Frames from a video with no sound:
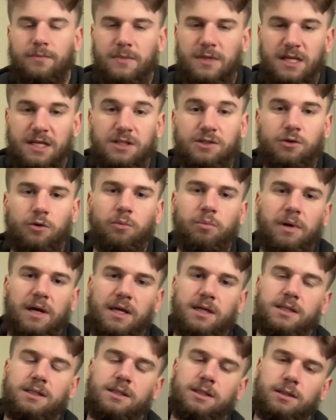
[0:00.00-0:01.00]
distal
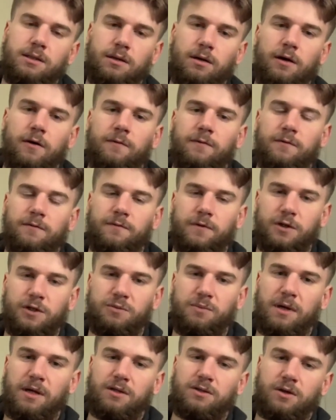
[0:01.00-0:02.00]
base of the
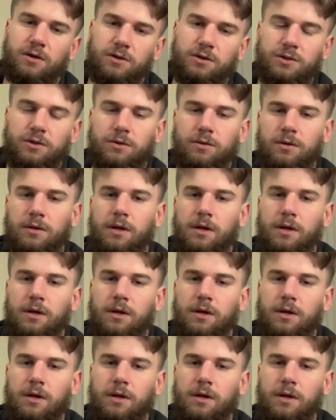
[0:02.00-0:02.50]
1st metatarsal,